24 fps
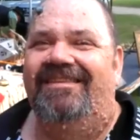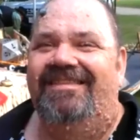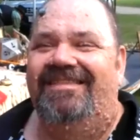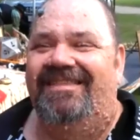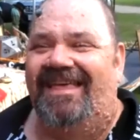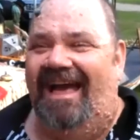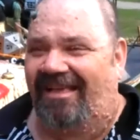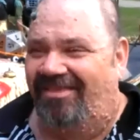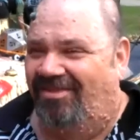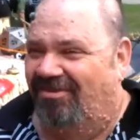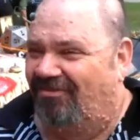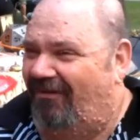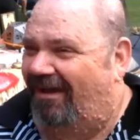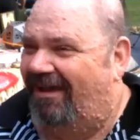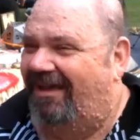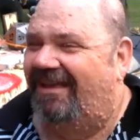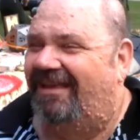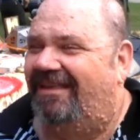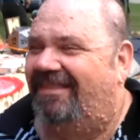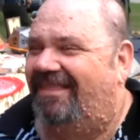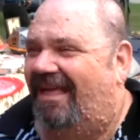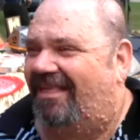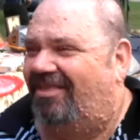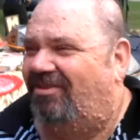That's
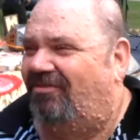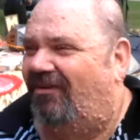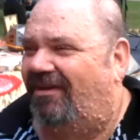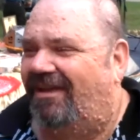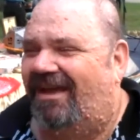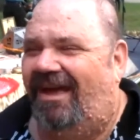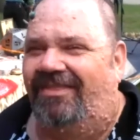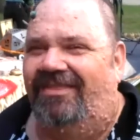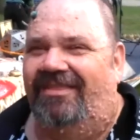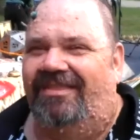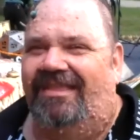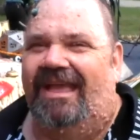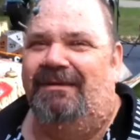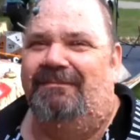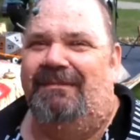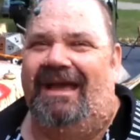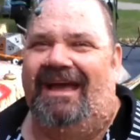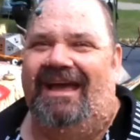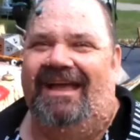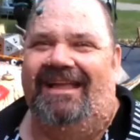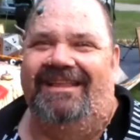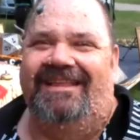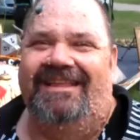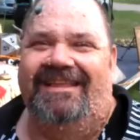where, that's where I got the name
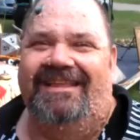at,